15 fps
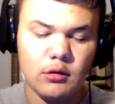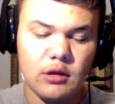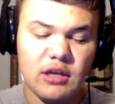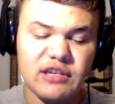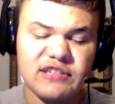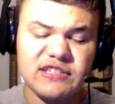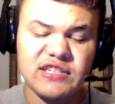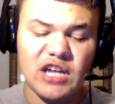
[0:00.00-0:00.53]

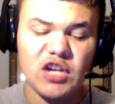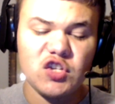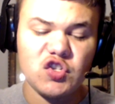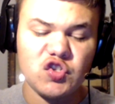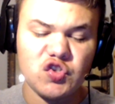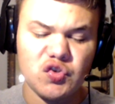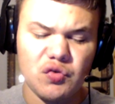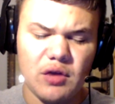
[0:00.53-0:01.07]

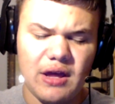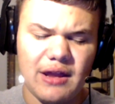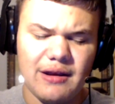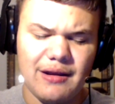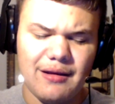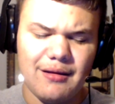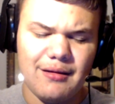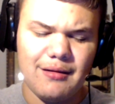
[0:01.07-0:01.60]

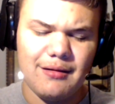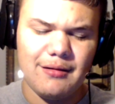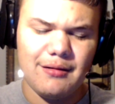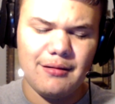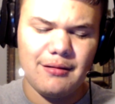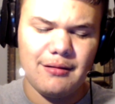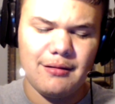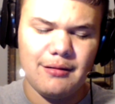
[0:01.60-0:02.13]
Sundread. I
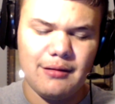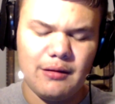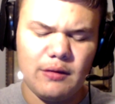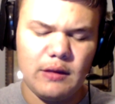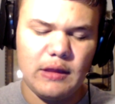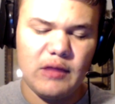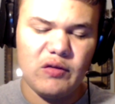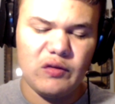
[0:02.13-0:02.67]
think
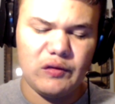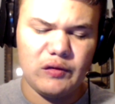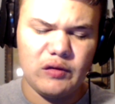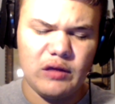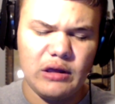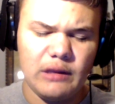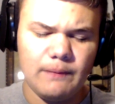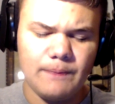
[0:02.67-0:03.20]
that's how you
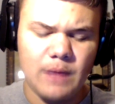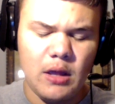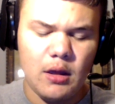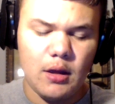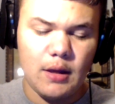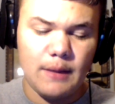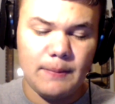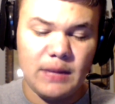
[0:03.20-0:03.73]
say it.
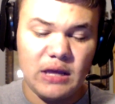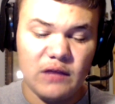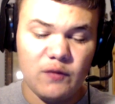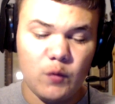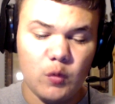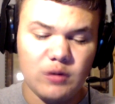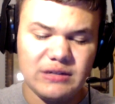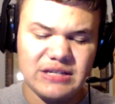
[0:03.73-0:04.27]

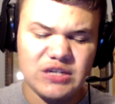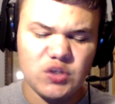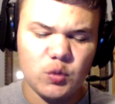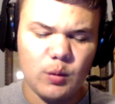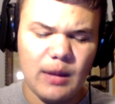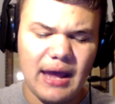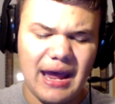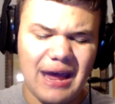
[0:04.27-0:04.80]
PS4
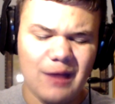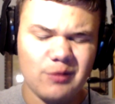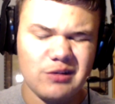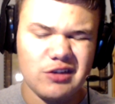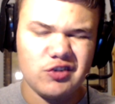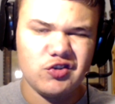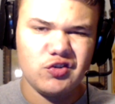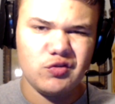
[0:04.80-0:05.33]
digital out
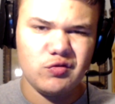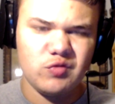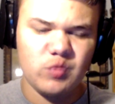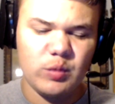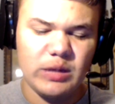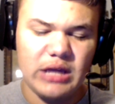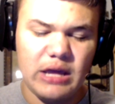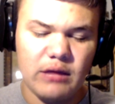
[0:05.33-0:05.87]
June
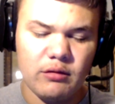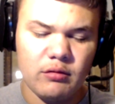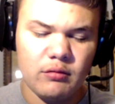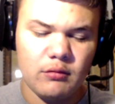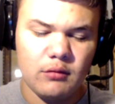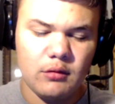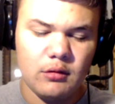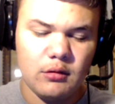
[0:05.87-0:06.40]
28th.
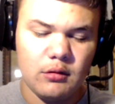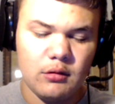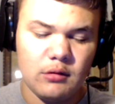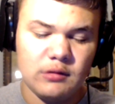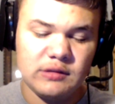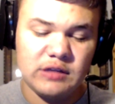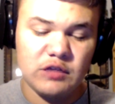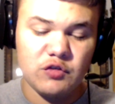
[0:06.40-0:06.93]

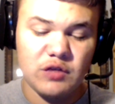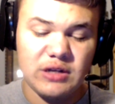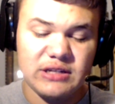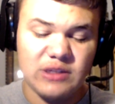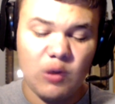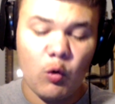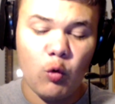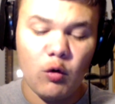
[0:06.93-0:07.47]
Sundread is
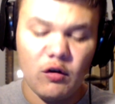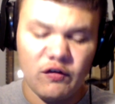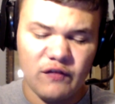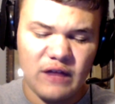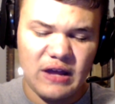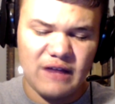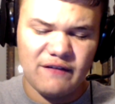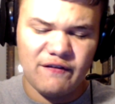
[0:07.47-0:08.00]
a
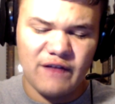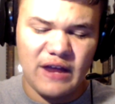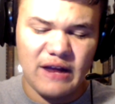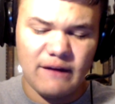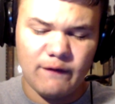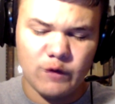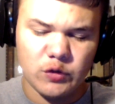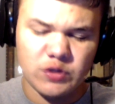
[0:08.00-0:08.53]
horrifying fight
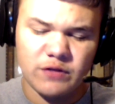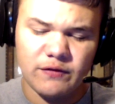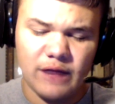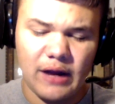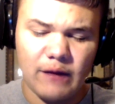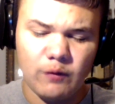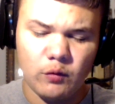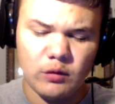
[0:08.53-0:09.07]
for
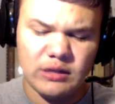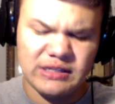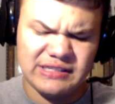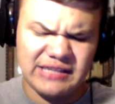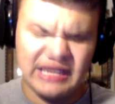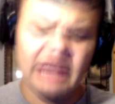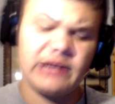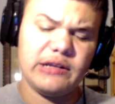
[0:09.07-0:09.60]
survival and
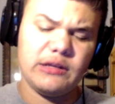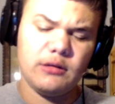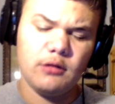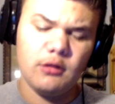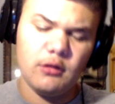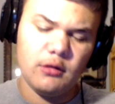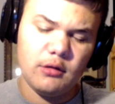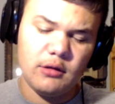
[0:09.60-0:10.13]
sanity.
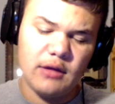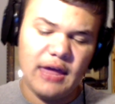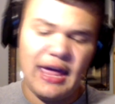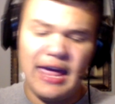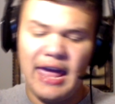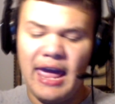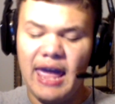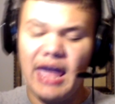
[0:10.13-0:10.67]
A
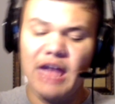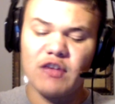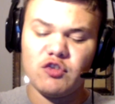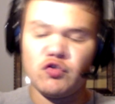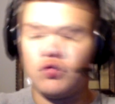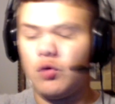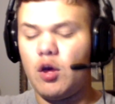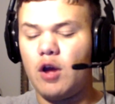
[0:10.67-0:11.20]

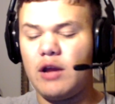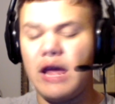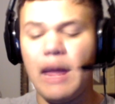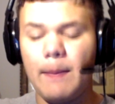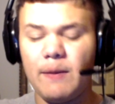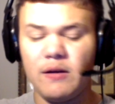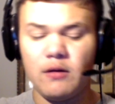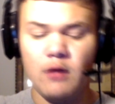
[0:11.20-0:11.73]
hand-drawn
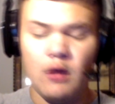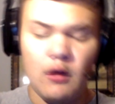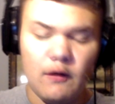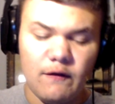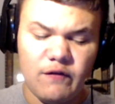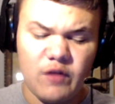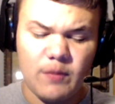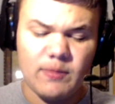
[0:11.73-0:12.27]
epic
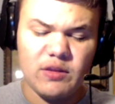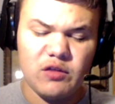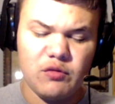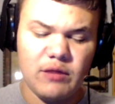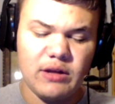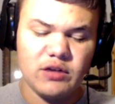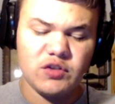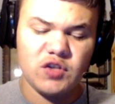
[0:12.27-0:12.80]
from the
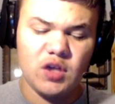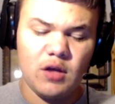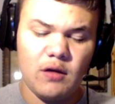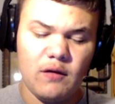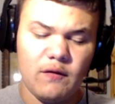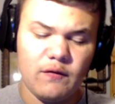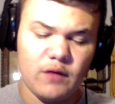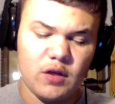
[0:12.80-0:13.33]
creators
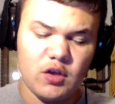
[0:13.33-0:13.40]
of